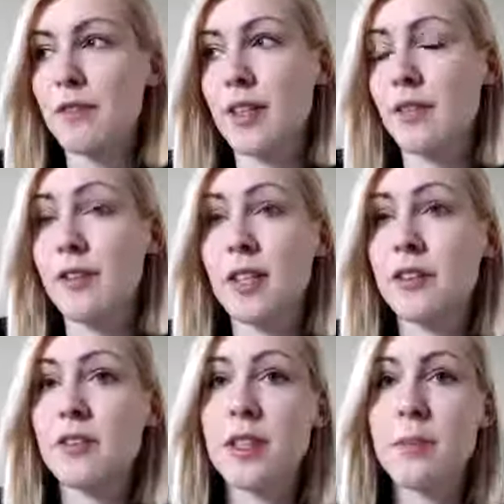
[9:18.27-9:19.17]
if he
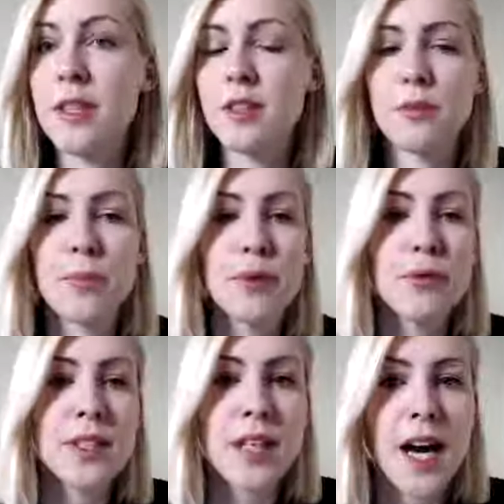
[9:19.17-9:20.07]
literally peed or pooed
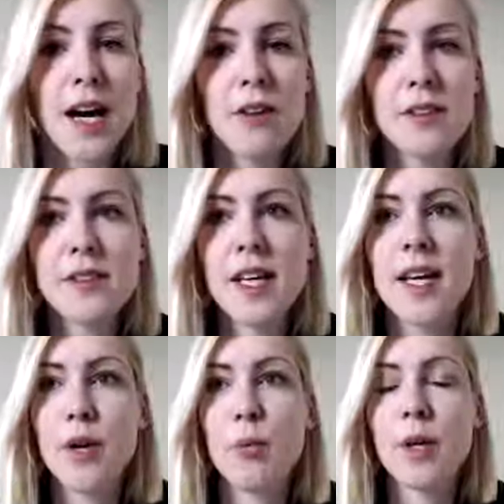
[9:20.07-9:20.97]
in the house
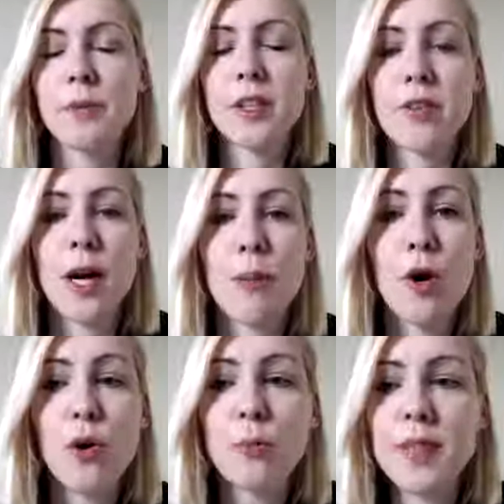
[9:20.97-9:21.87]
when you come
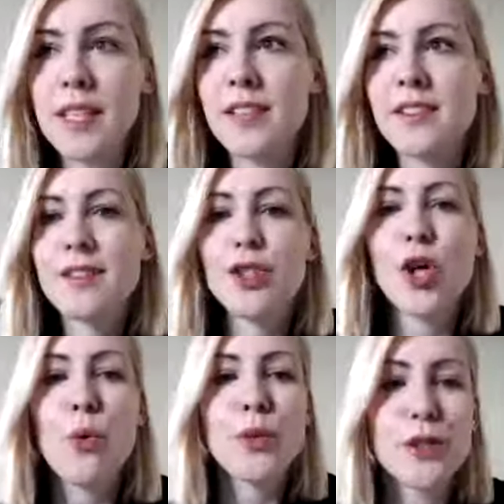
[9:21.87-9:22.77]
home, he doesn't
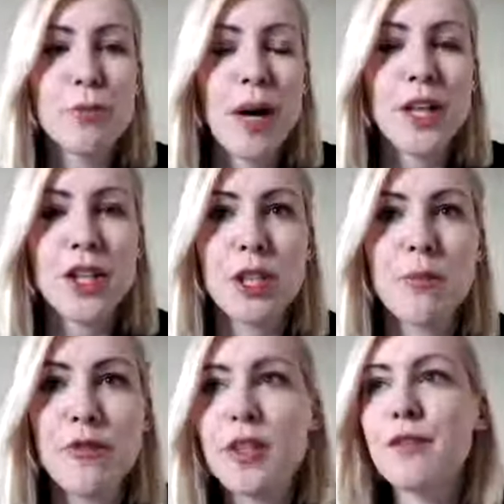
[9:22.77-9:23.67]
know what you're punishing him
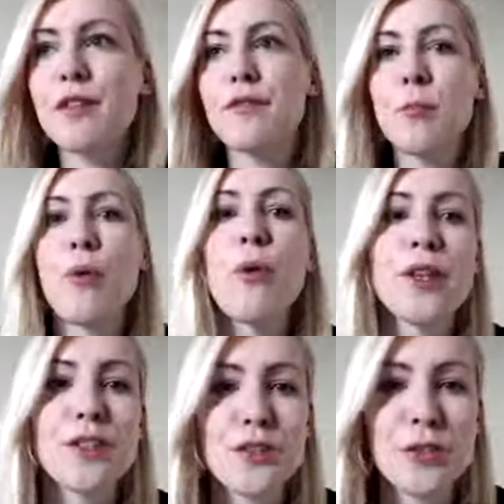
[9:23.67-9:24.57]
for, even if you
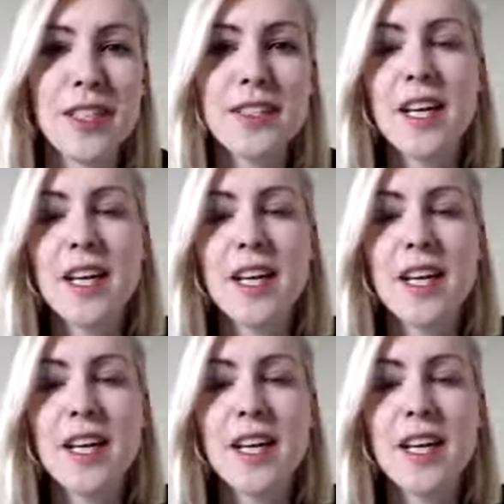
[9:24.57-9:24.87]
point to it.